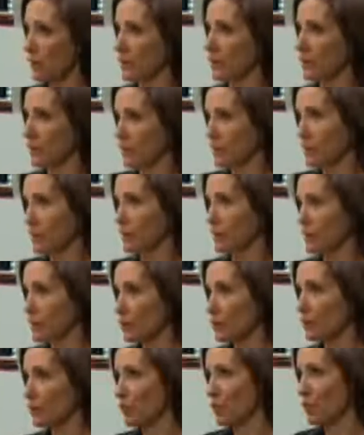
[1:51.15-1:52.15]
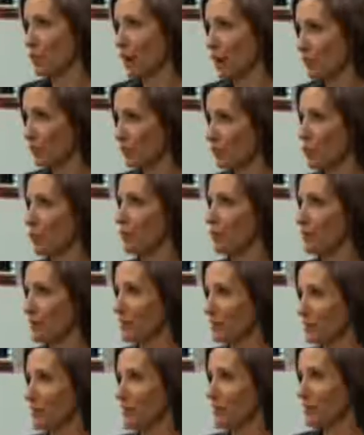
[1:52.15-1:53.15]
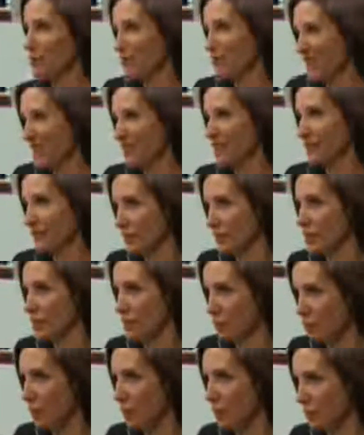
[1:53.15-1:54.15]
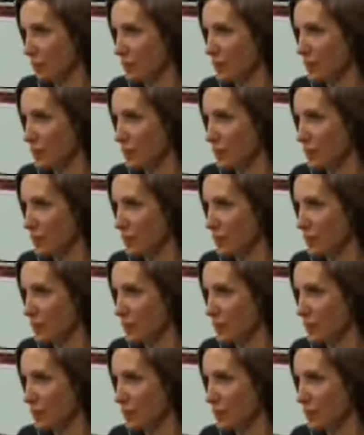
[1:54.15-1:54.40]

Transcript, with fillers: in an era like this when that 40 is sitting in basically dead money?